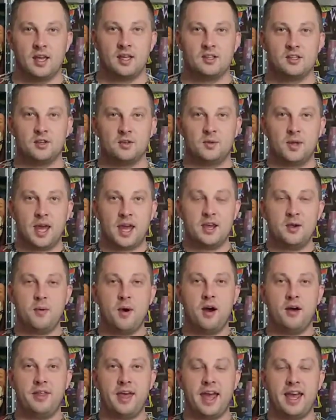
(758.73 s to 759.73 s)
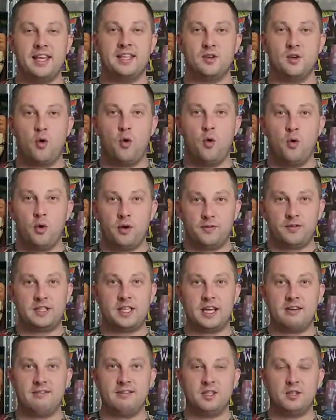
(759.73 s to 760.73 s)
So there you are. That is all of
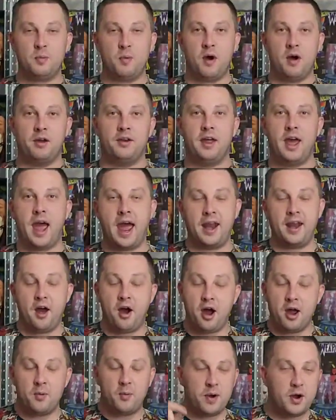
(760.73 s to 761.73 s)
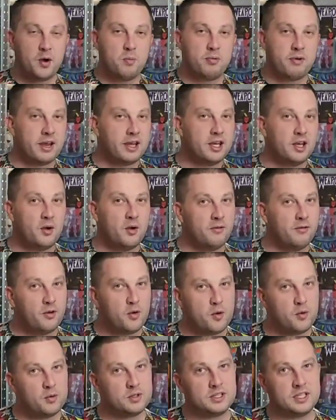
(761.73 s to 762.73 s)
series one. And I will bring you, of
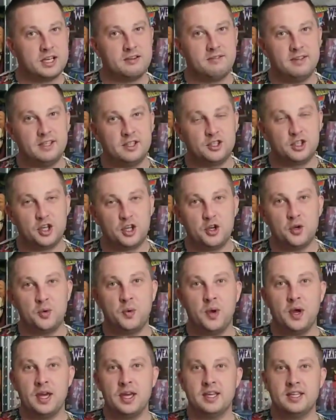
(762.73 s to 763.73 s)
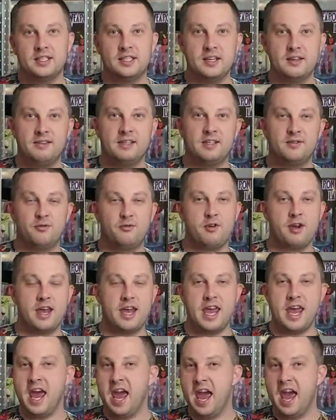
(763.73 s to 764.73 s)
course, series two, series
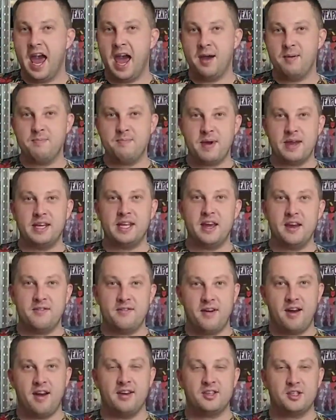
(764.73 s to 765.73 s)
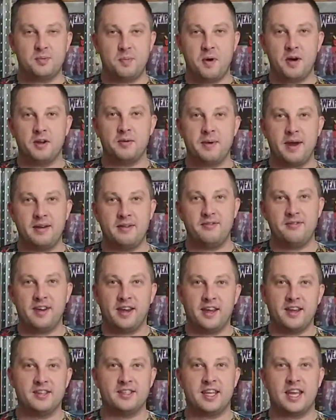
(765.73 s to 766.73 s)
three, and many other Spider-Man
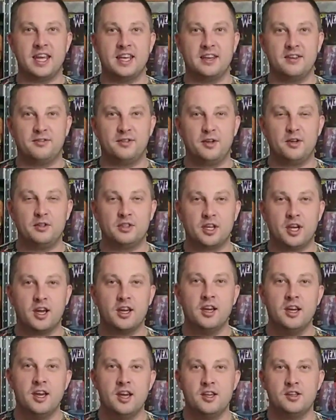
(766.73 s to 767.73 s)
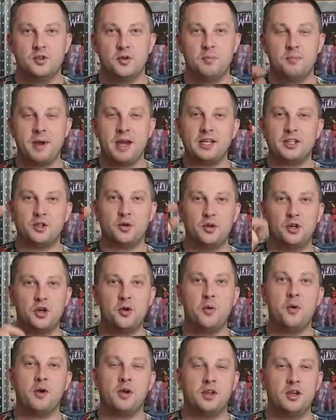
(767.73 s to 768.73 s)
figures in the future. So make sure
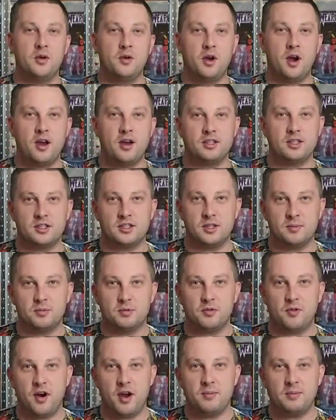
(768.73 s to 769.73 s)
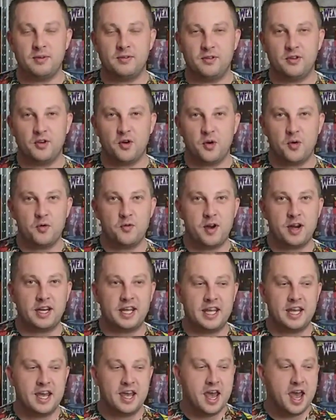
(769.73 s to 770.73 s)
you, you guys are subscribed if you're not
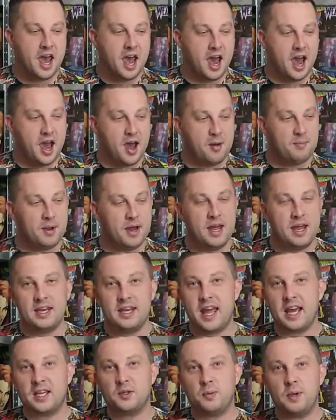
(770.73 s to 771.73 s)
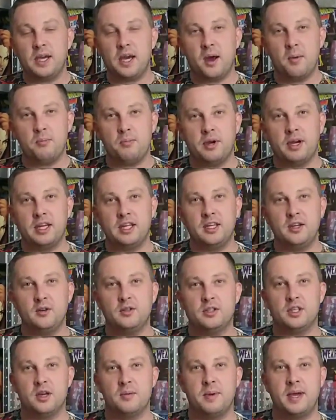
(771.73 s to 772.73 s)
already. Um, next week, I'm bringing you
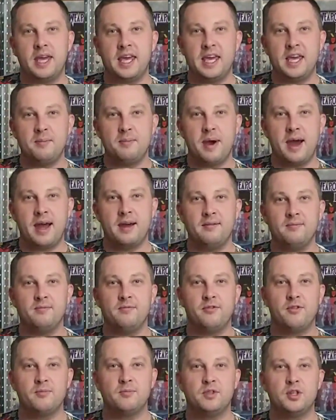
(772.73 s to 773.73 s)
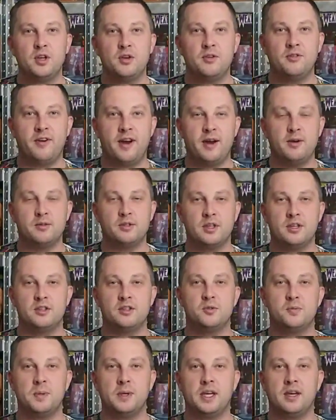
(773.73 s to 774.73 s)
some He-Man from
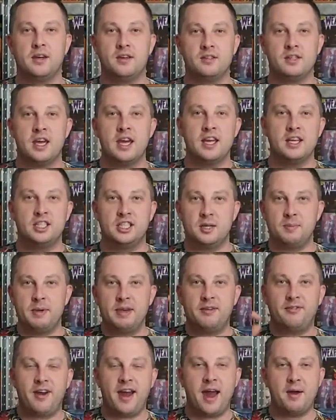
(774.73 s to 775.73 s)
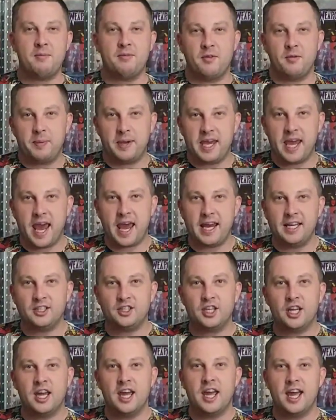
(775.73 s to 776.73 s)
2000s because Jimmy Fan with a
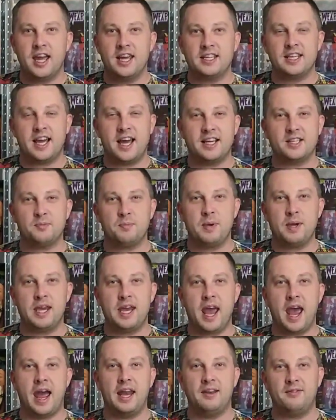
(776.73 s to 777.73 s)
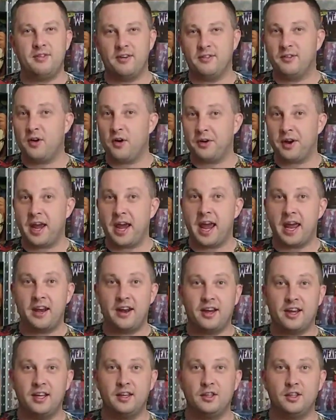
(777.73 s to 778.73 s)
PH has asked me. And if I've got it and I
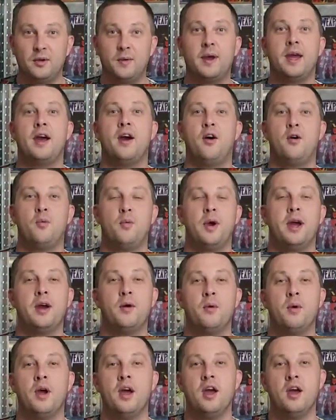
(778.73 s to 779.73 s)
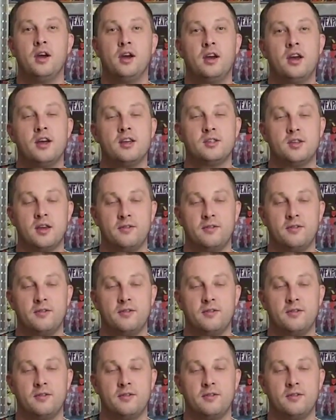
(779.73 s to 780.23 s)
can do it, I will. Because,